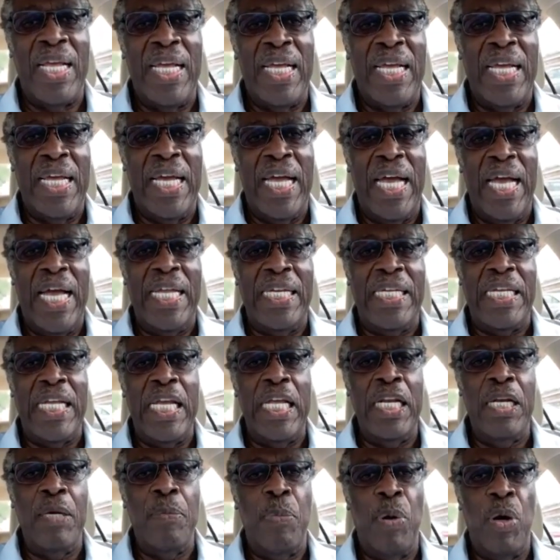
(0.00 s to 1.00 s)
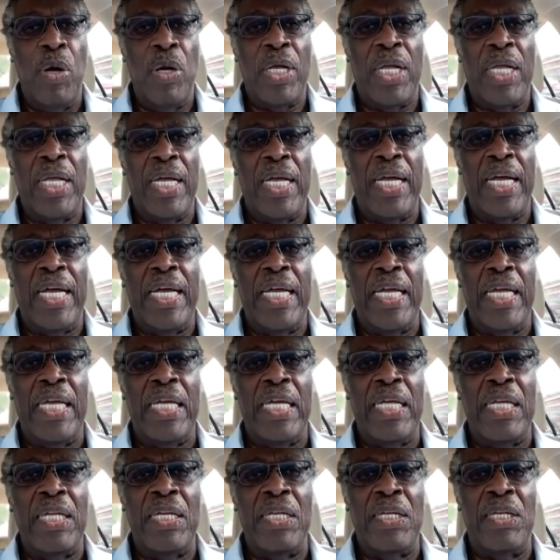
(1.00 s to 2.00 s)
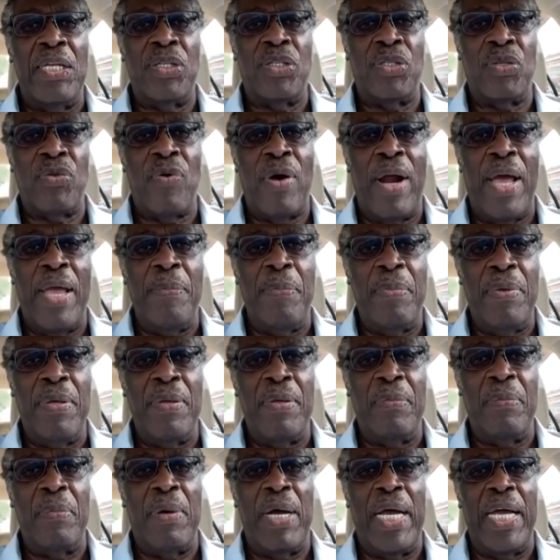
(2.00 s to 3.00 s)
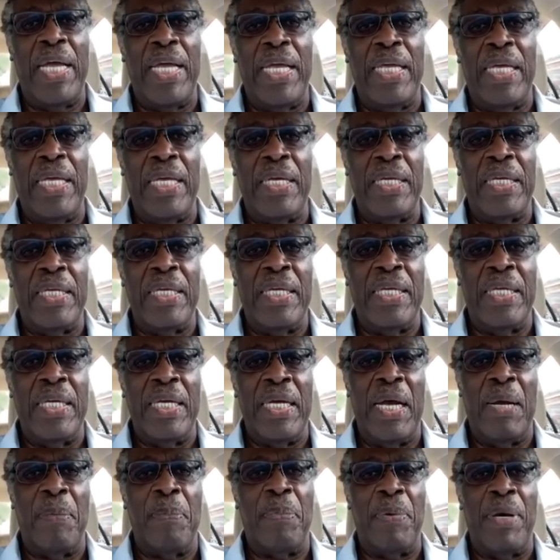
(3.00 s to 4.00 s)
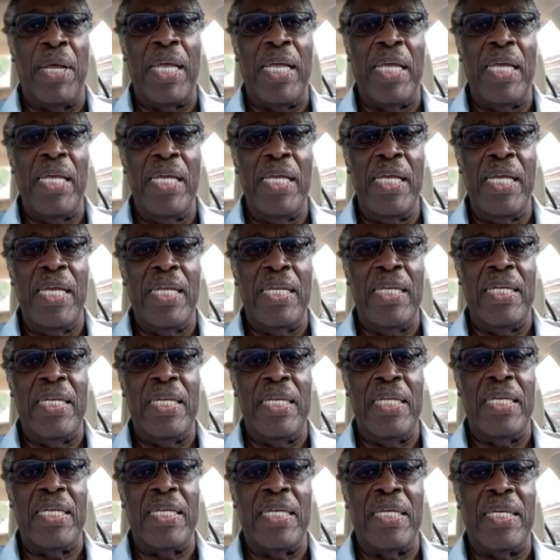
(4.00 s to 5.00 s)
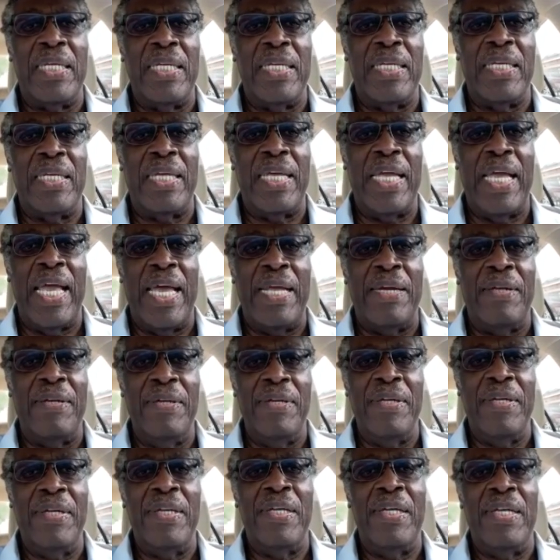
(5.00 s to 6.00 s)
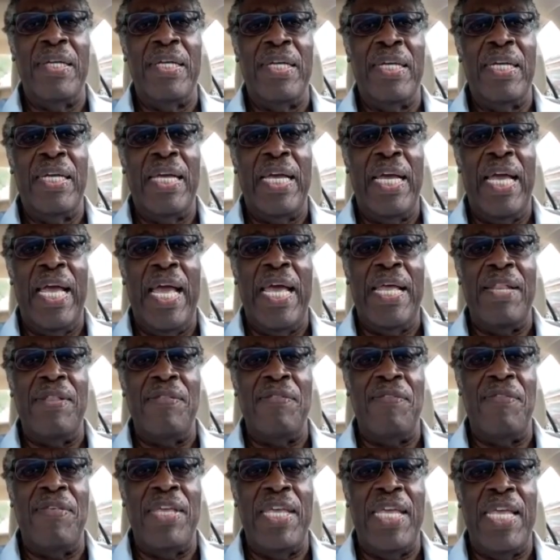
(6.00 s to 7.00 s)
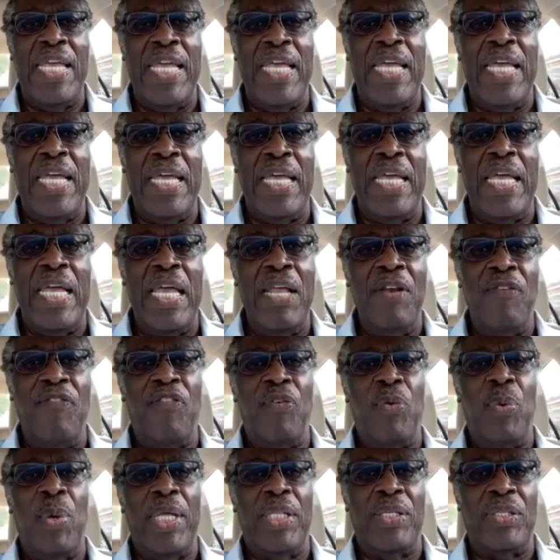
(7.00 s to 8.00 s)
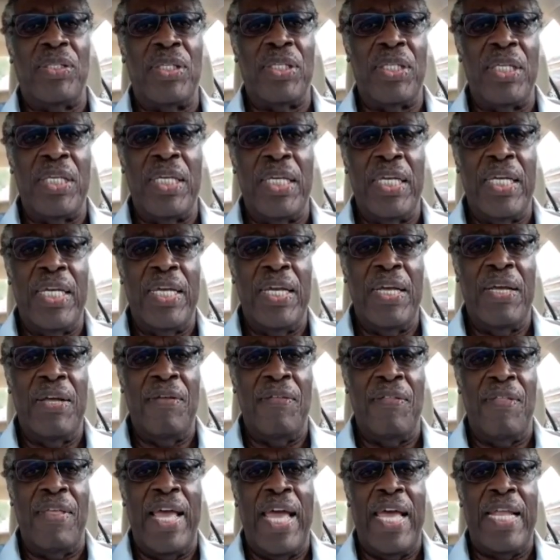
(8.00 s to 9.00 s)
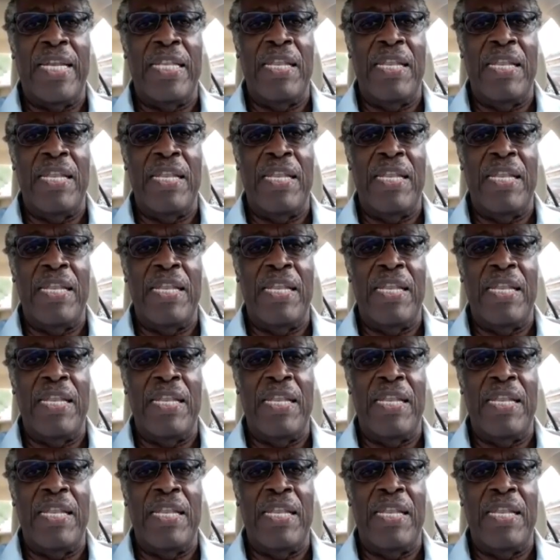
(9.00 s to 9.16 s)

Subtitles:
And in the book, I describe my upbringing in Guyana and the influence that the